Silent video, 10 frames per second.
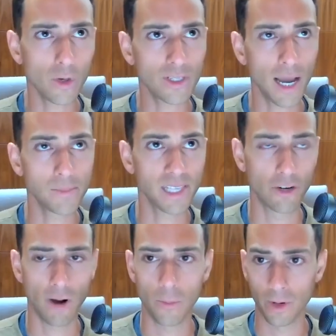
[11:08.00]
were times
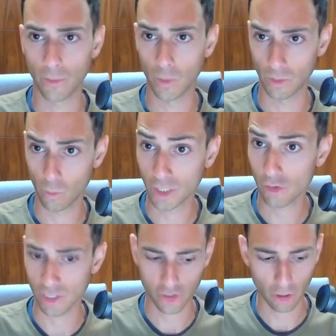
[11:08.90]
later on where once
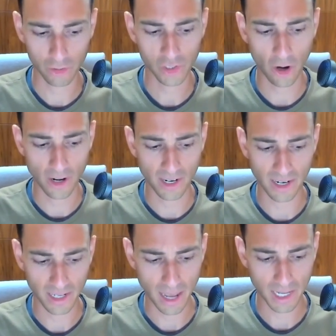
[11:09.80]
Chris Jones started
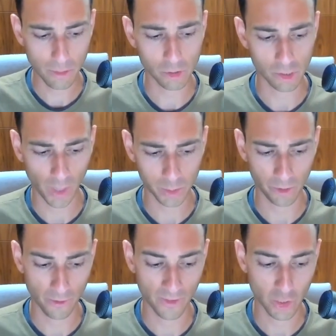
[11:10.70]
and he was
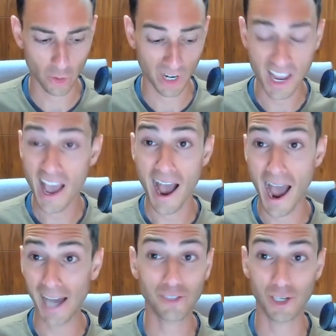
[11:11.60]
responsible for inventory,
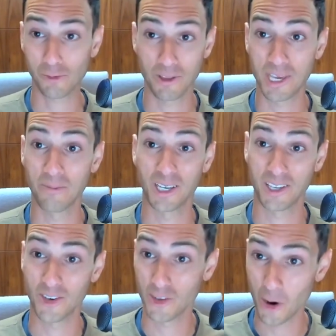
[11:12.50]
I stressed with him,
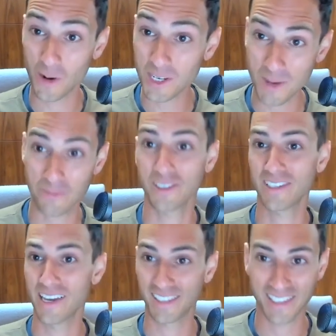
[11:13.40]
like, you're going to make
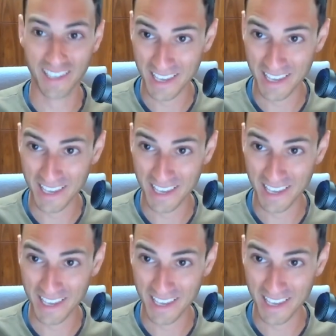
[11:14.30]
mistakes.